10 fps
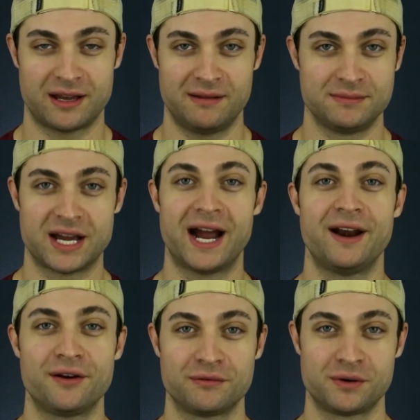I'm
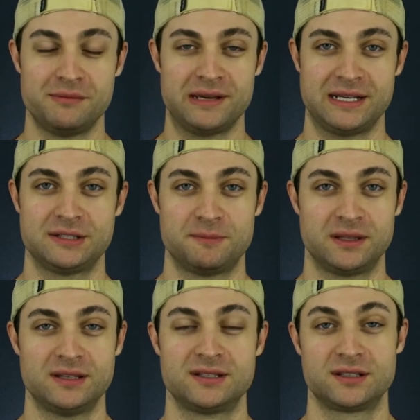tired of remakes,
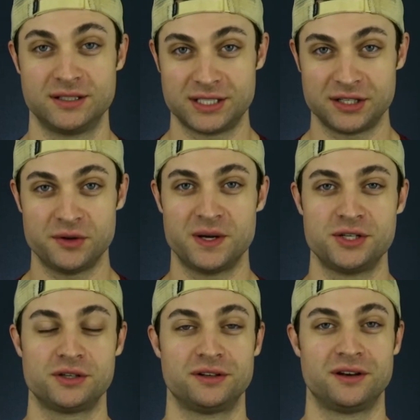but this is a
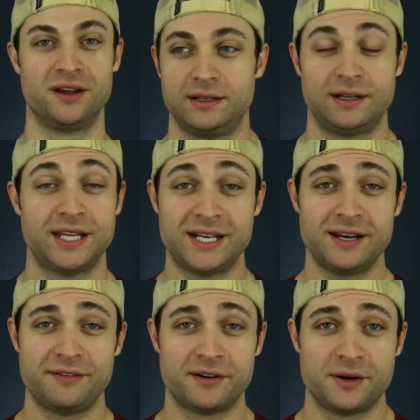continuation, and they
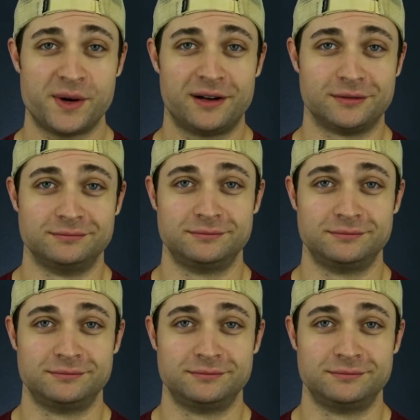did it very well.